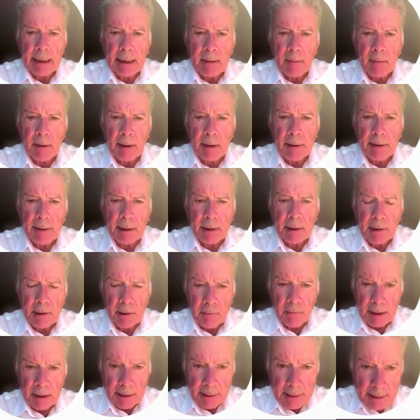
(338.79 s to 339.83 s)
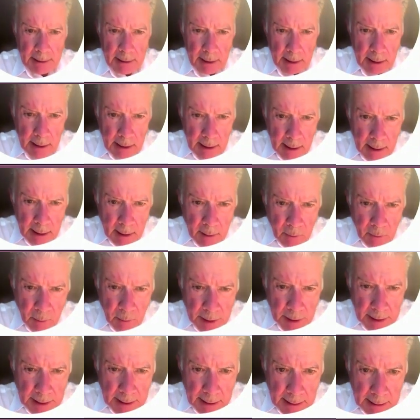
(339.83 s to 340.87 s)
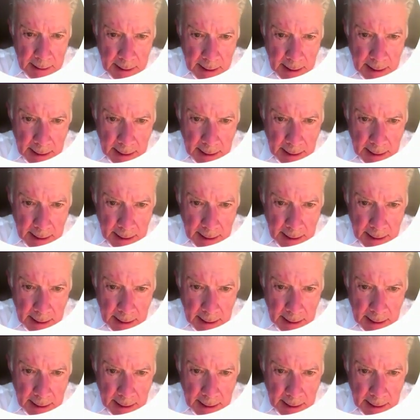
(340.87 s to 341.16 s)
implantation rates were